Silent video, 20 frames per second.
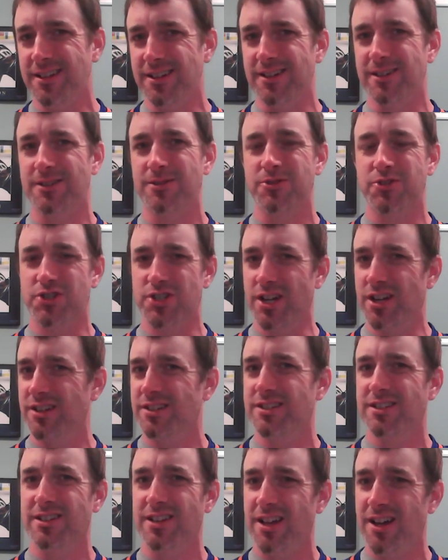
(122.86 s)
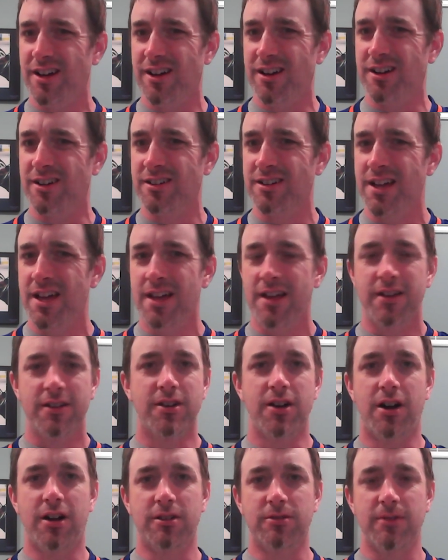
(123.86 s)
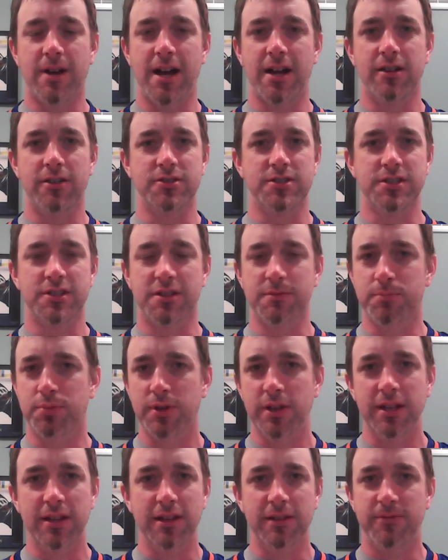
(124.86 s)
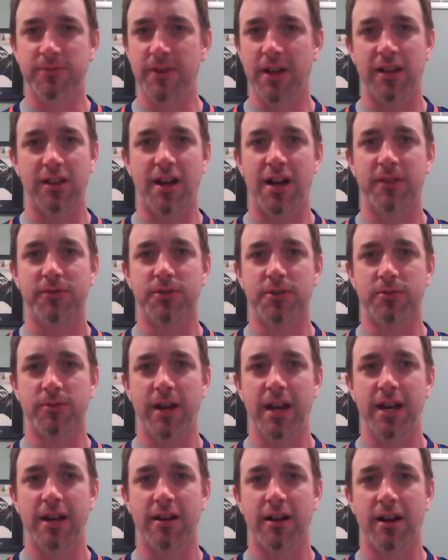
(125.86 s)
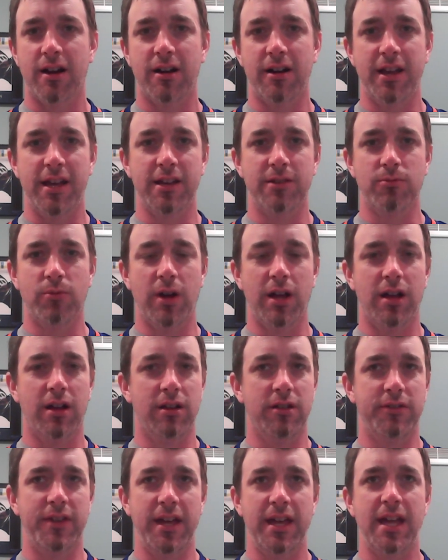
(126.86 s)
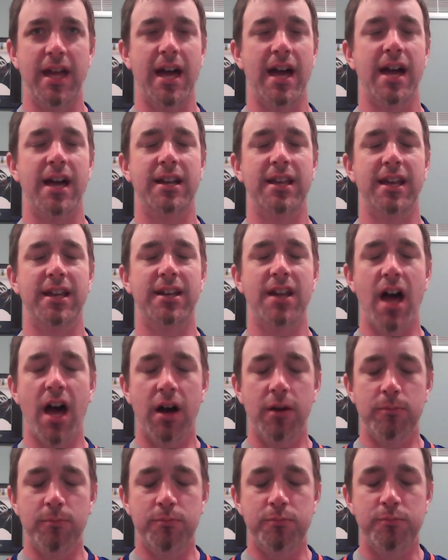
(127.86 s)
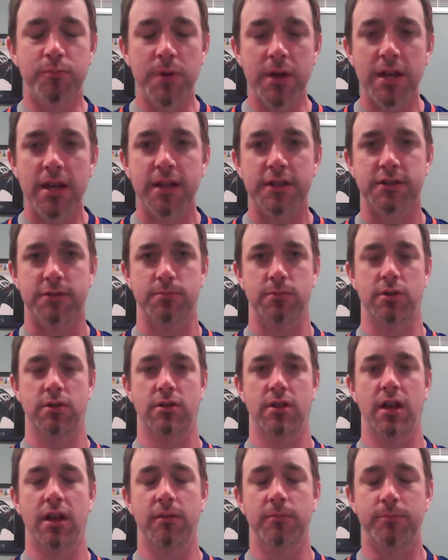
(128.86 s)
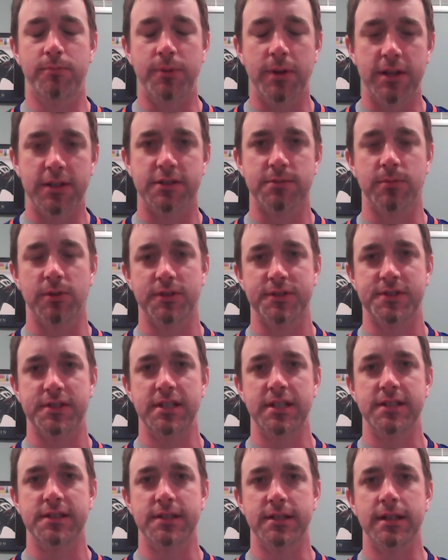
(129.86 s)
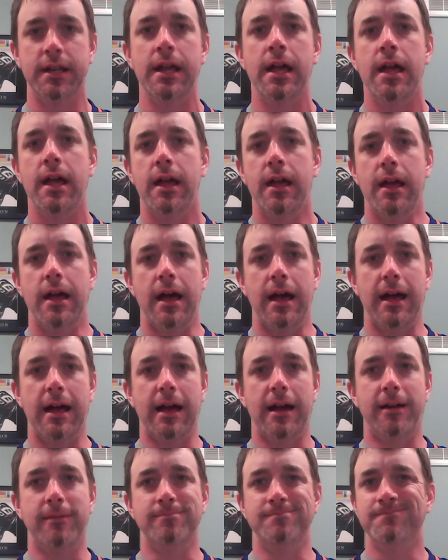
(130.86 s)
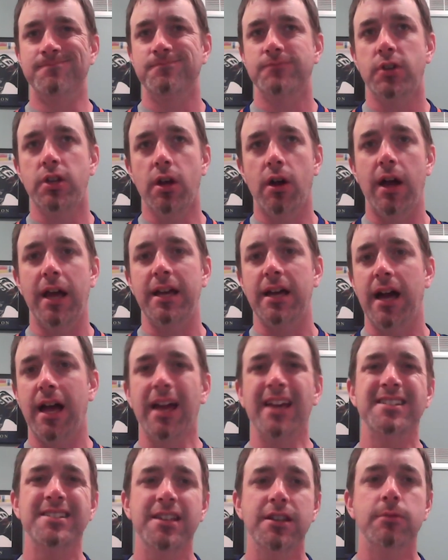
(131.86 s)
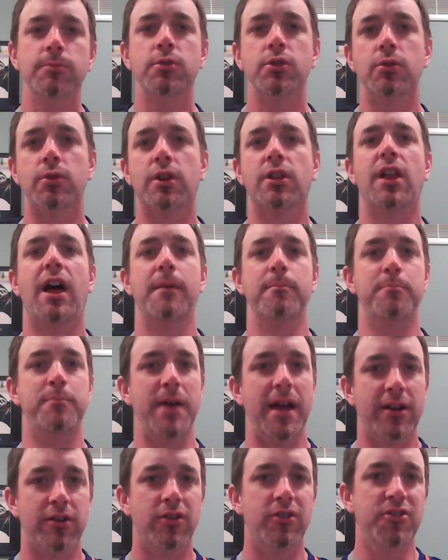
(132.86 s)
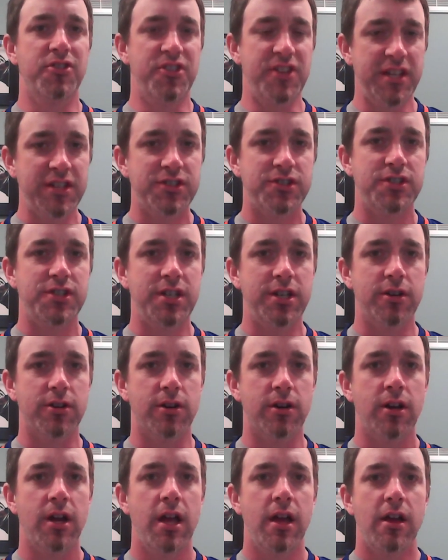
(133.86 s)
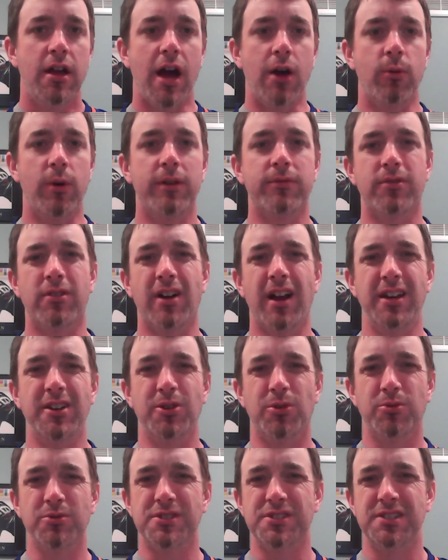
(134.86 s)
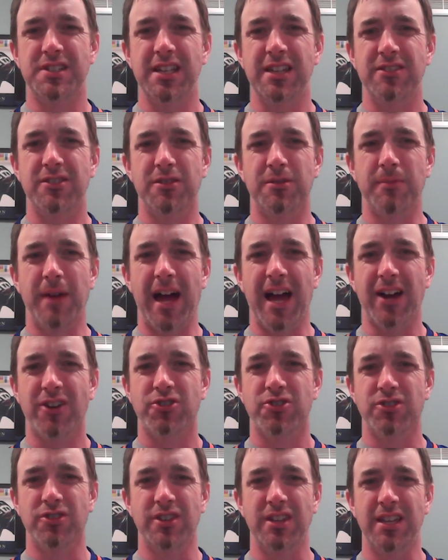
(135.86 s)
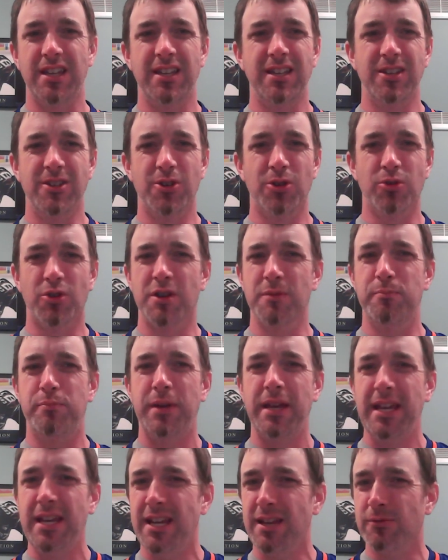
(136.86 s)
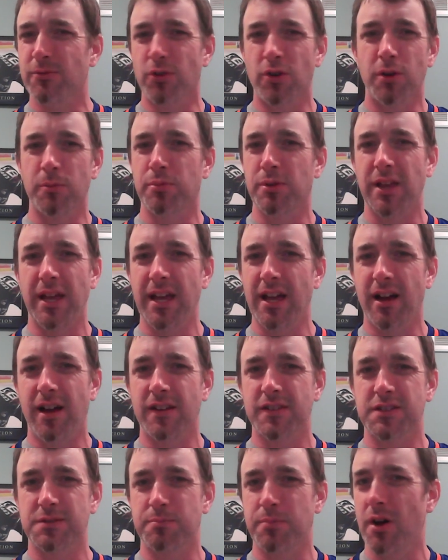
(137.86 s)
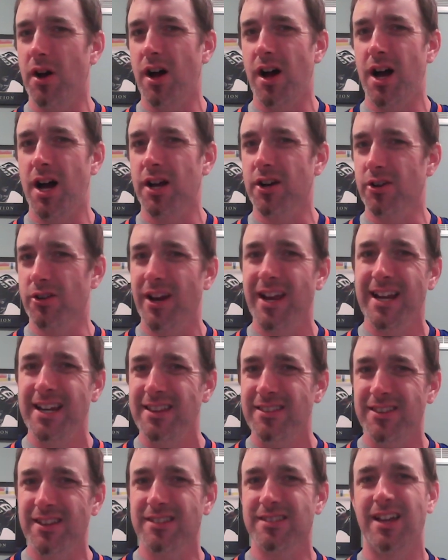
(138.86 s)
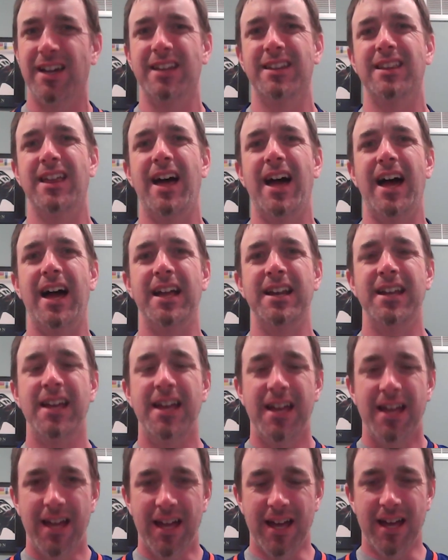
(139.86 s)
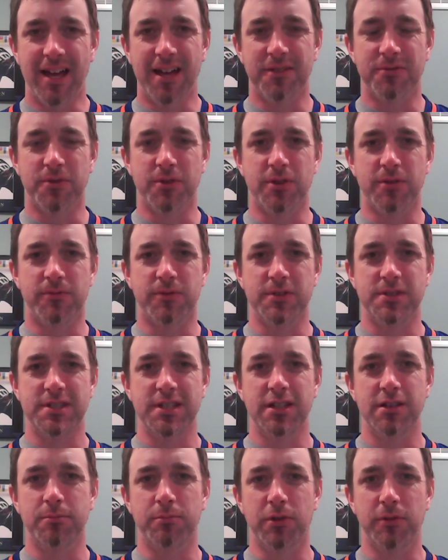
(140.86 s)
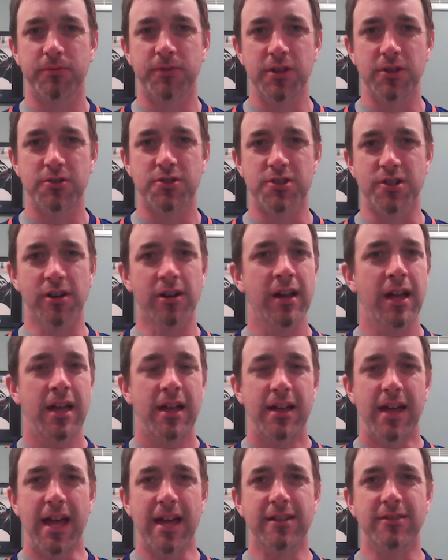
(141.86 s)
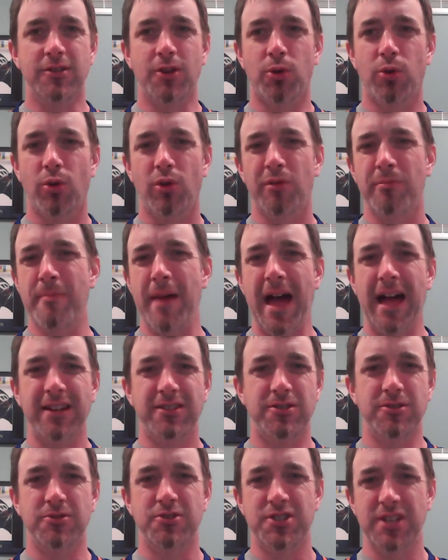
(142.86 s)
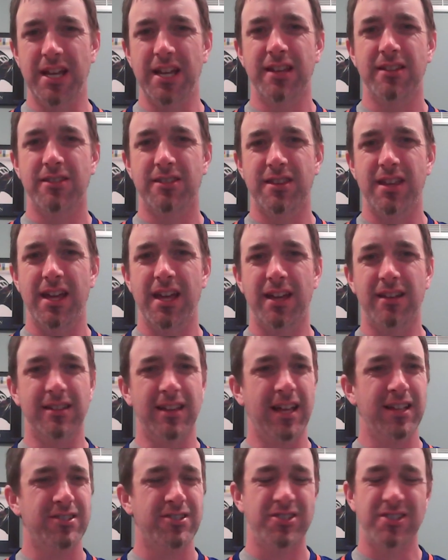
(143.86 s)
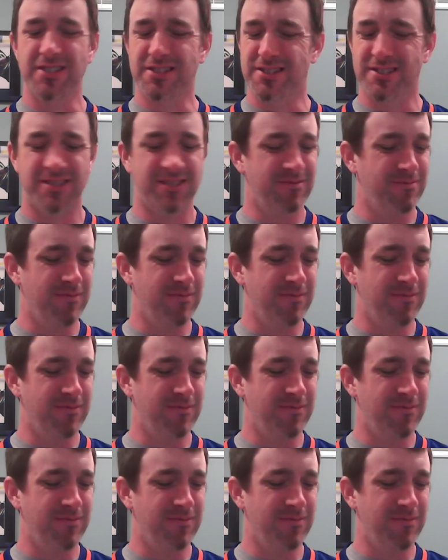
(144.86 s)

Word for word: know, chugged along, Colorado just completely fell off the radar and, well, they had an abysmal, abysmal season. Um, you know, I, I see them doing a lot better this year. However, I don't see them actually, you know, competing for a playoff spot or anything like that uh, for the foreseeable future. And the whole Matt Duchene thing, that's just